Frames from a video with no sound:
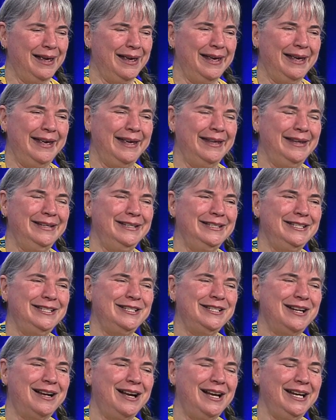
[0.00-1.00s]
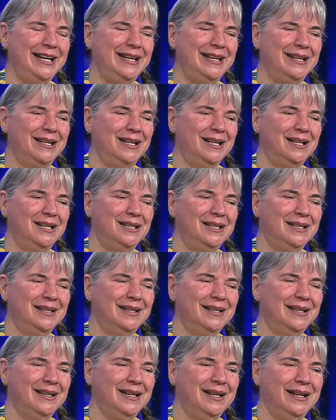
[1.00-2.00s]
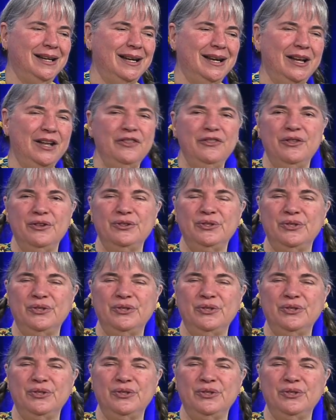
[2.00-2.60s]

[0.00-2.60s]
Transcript: In China, the